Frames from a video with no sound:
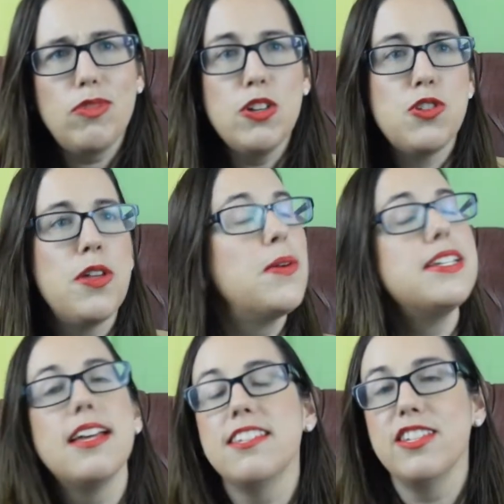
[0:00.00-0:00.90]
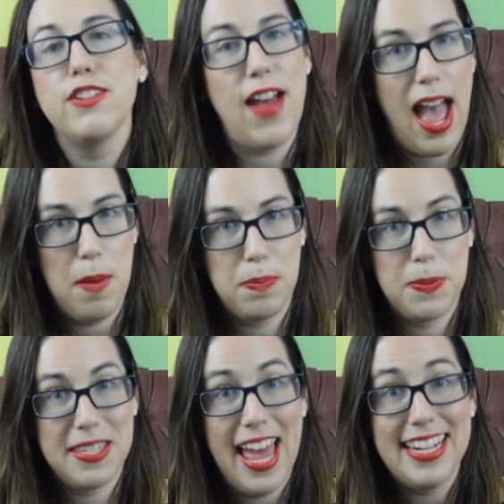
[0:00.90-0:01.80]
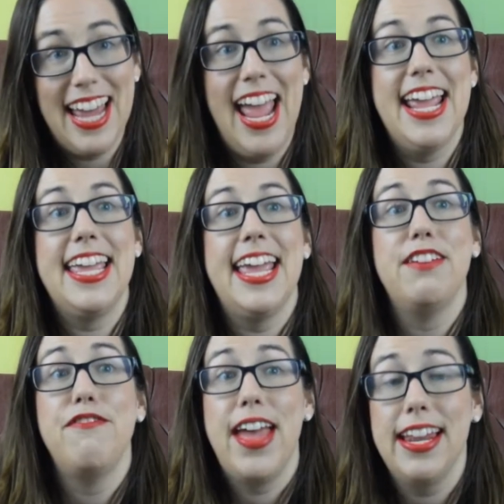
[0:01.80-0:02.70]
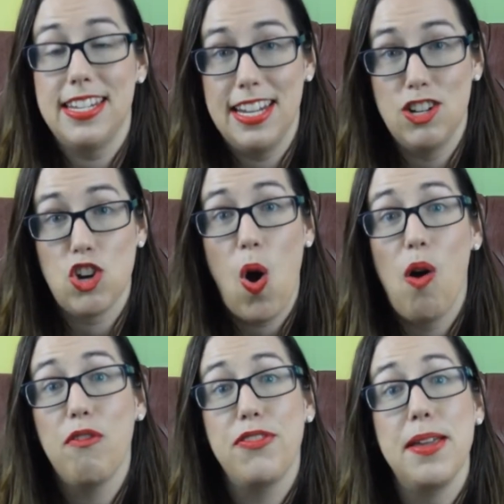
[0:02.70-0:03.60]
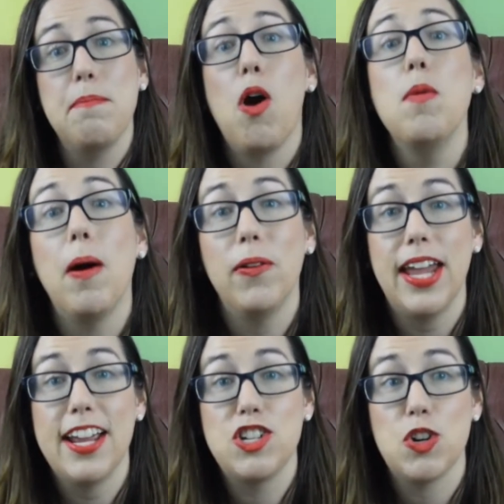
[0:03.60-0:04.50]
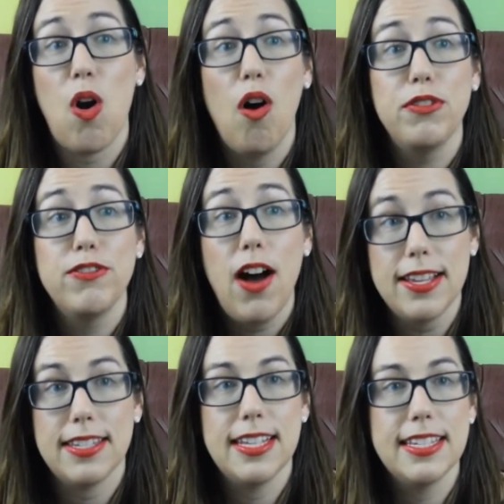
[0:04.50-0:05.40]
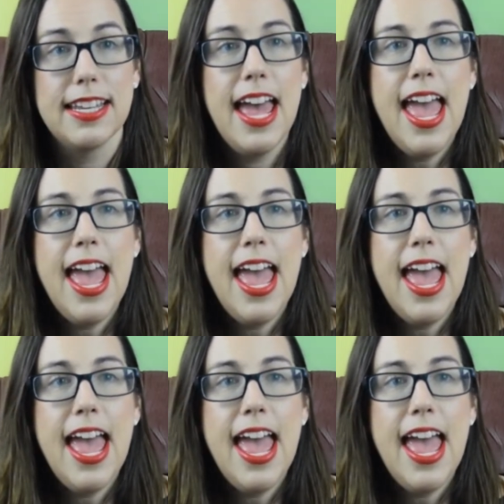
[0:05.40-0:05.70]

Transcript: So there are dozens of apps that take advantage of the mobile nature of devices.